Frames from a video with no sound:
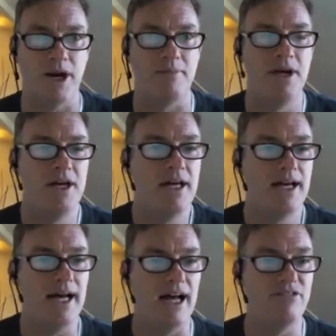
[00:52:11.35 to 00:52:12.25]
What I'm
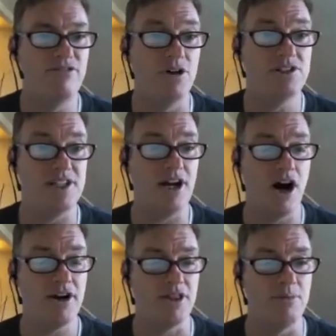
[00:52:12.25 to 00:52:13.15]
focusing
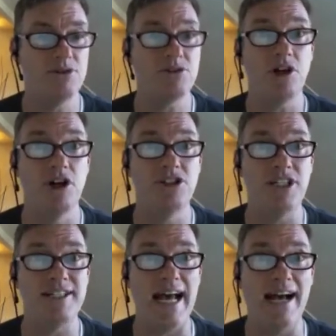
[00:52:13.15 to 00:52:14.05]
on are the most
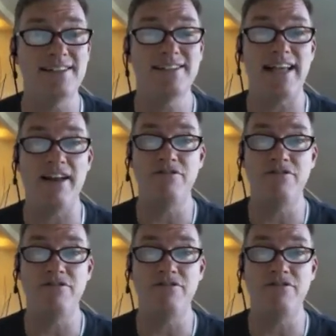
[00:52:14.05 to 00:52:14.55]
urgent tasks.